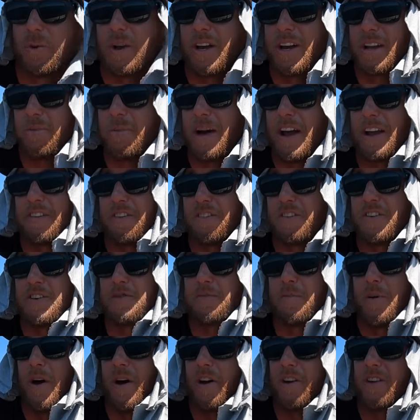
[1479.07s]
We're gonna make
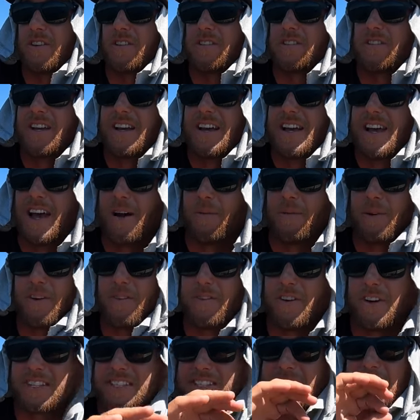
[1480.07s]
fish burgers and
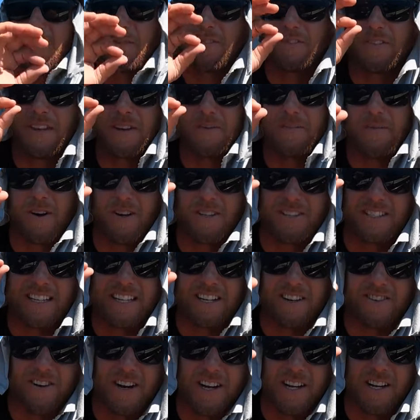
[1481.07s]
we've got some of the most
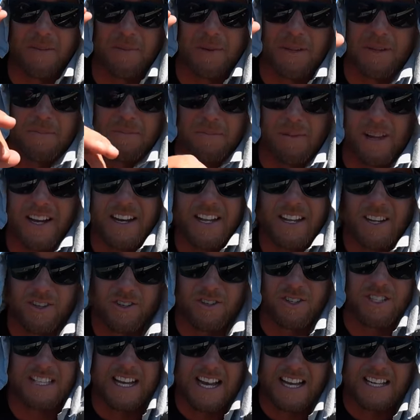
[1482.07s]
incredibly bloody
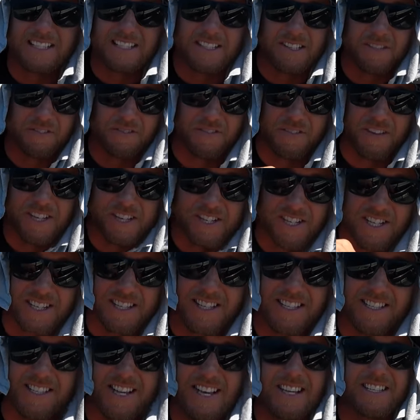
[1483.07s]
good tasting fish
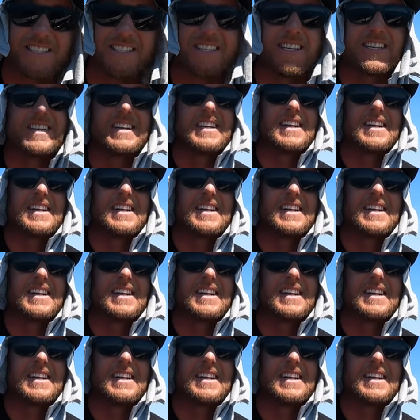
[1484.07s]
in this esky